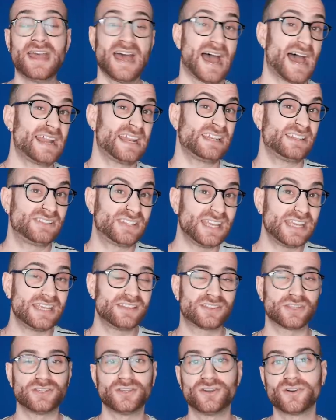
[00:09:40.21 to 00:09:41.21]
and
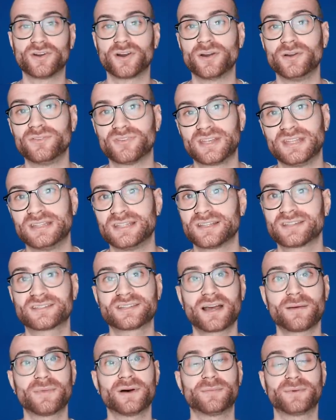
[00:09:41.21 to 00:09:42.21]
indeed the Euros in the
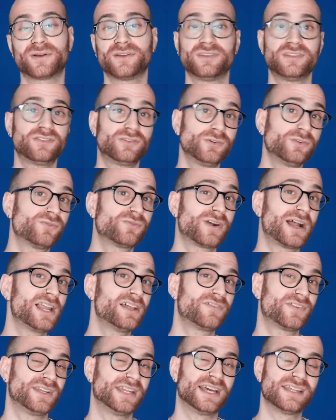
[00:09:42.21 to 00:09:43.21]
summer, because it's all
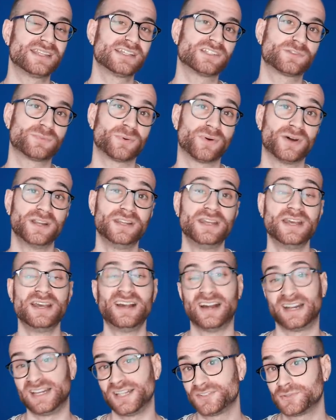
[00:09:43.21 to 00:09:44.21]
relevant at this point
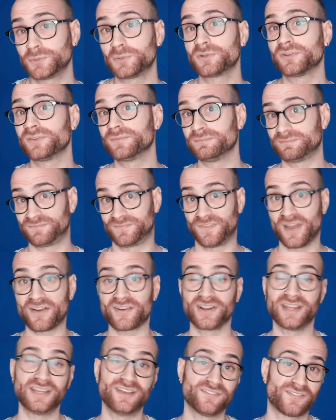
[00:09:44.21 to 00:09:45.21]
and it's all very,